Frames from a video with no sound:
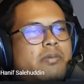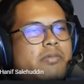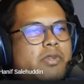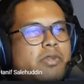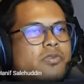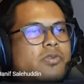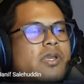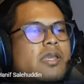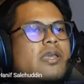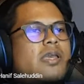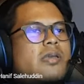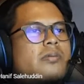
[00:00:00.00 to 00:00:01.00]
new to the
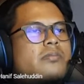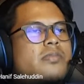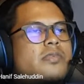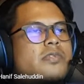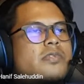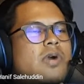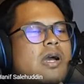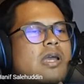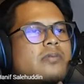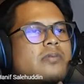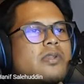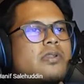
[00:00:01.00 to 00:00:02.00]
game, so
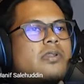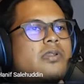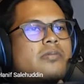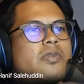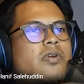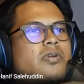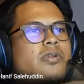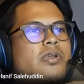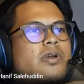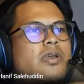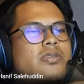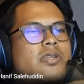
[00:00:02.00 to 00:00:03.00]
I'm not
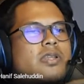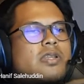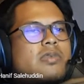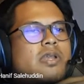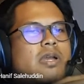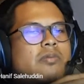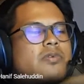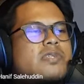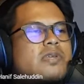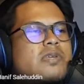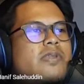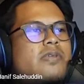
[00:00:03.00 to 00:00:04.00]
actually become
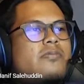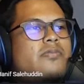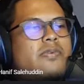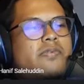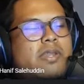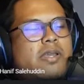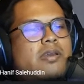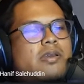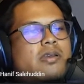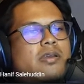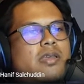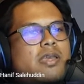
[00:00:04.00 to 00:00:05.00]
obsessed with
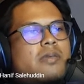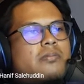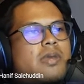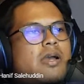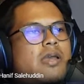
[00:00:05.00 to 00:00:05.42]
the game.